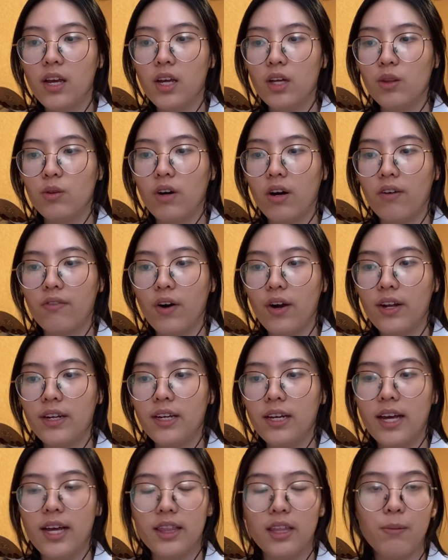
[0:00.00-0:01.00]
to avoid
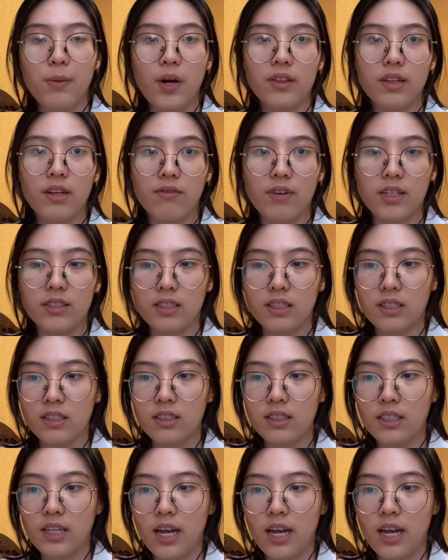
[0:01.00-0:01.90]
antibiotic resistance,